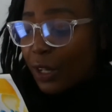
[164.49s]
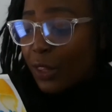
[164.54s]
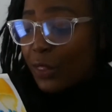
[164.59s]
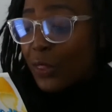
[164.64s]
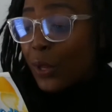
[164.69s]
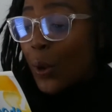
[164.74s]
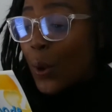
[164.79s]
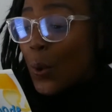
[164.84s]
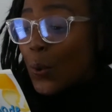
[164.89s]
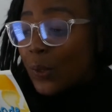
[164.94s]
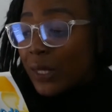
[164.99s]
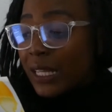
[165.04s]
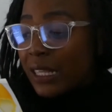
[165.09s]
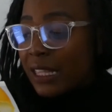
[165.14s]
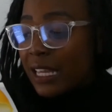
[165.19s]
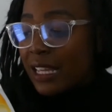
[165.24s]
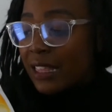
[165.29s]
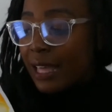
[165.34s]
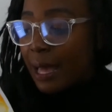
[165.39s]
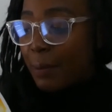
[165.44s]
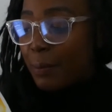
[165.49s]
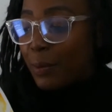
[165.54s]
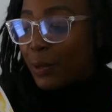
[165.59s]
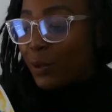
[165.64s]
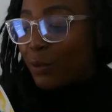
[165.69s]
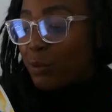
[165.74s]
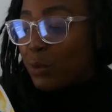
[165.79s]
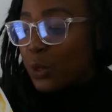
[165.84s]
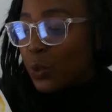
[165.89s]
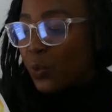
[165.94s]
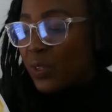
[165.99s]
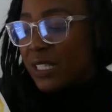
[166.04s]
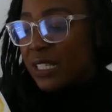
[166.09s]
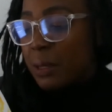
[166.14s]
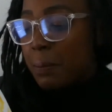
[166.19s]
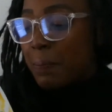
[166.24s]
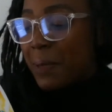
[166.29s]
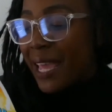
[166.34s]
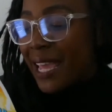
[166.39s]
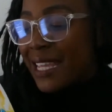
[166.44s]
The only thing that moved was
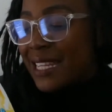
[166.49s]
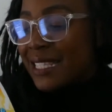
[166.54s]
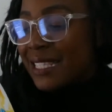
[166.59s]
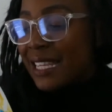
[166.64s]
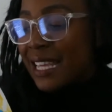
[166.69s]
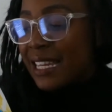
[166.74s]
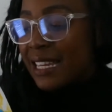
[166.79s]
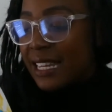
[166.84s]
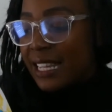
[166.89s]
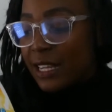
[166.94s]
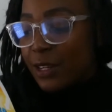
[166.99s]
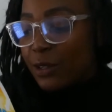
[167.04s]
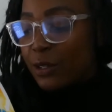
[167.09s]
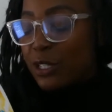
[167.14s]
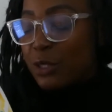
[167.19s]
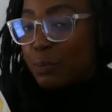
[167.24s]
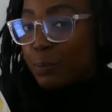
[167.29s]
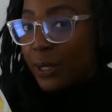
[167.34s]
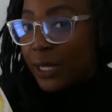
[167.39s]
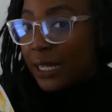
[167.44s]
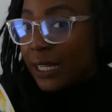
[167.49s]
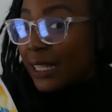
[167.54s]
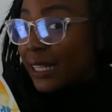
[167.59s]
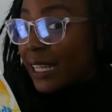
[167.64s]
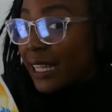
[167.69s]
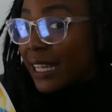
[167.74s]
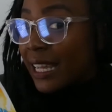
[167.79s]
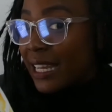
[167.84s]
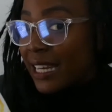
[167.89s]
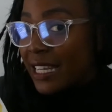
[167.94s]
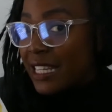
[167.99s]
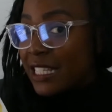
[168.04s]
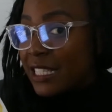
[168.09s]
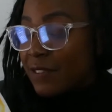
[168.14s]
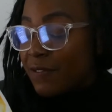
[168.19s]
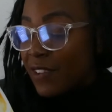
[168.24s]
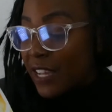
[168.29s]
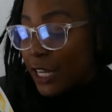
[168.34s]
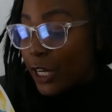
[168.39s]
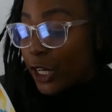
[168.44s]
the pins and needles prickling in
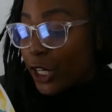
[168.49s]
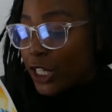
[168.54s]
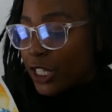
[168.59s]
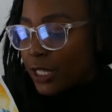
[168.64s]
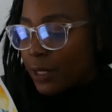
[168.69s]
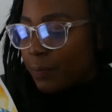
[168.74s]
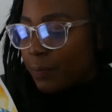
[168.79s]
his fingers.